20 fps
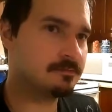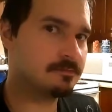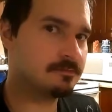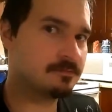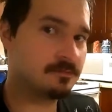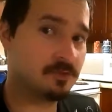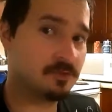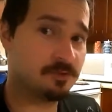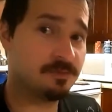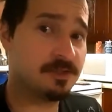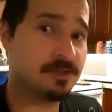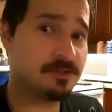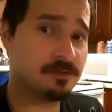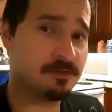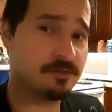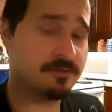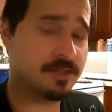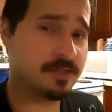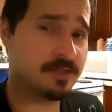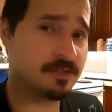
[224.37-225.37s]
Especially
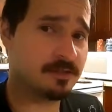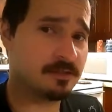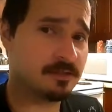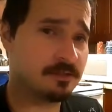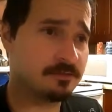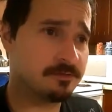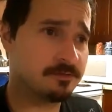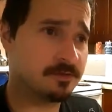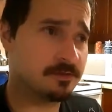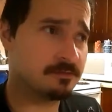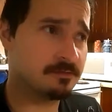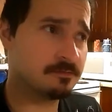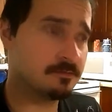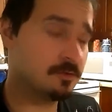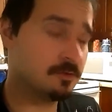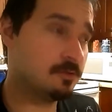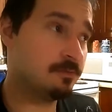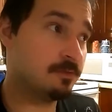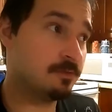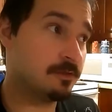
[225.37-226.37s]
if you ain't got a girlfriend
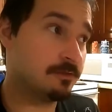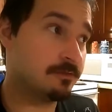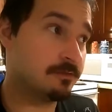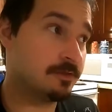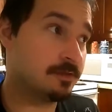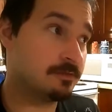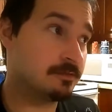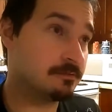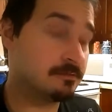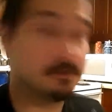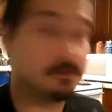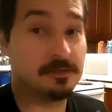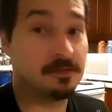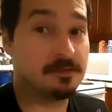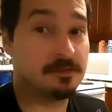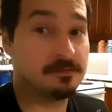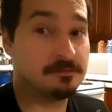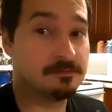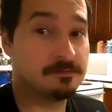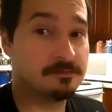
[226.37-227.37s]
or boyfriend, you
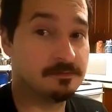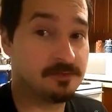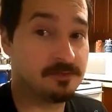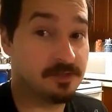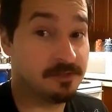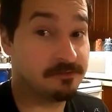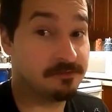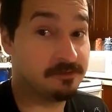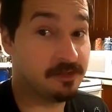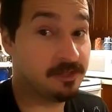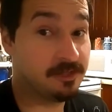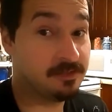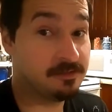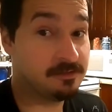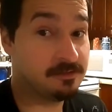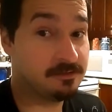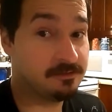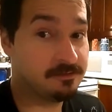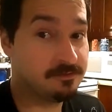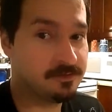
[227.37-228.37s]
know.
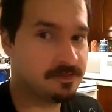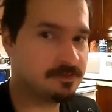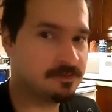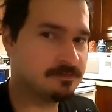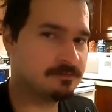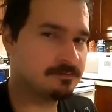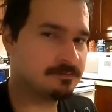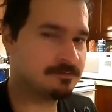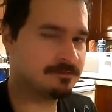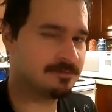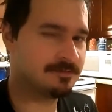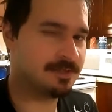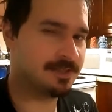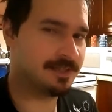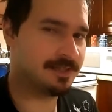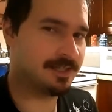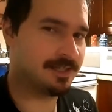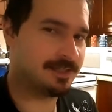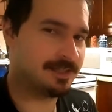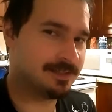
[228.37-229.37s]
Self-love.
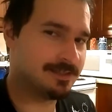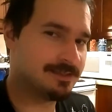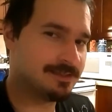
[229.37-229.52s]
Take care.